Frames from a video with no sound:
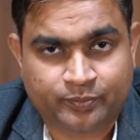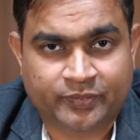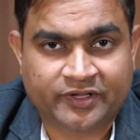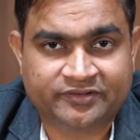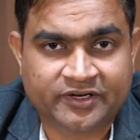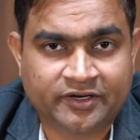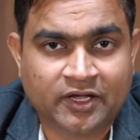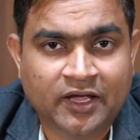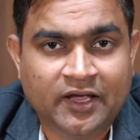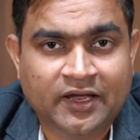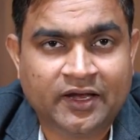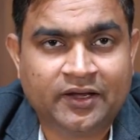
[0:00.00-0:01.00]
present
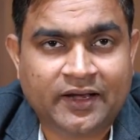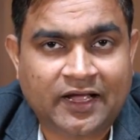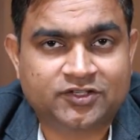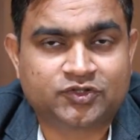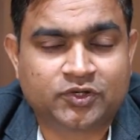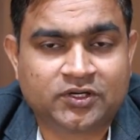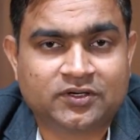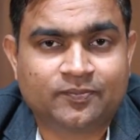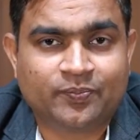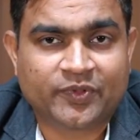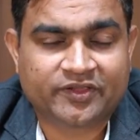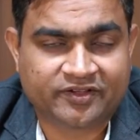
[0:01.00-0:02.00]
in natural
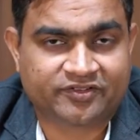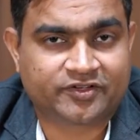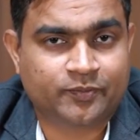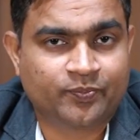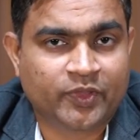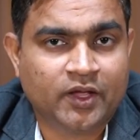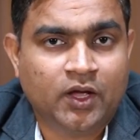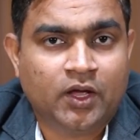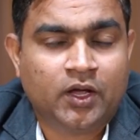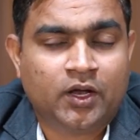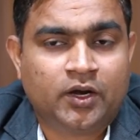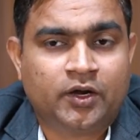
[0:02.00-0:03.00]
system.
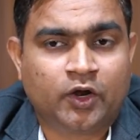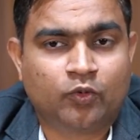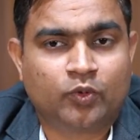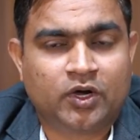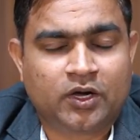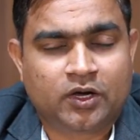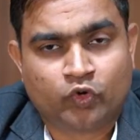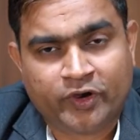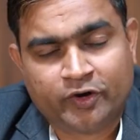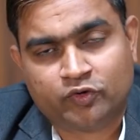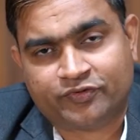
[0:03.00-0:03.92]
Now, going into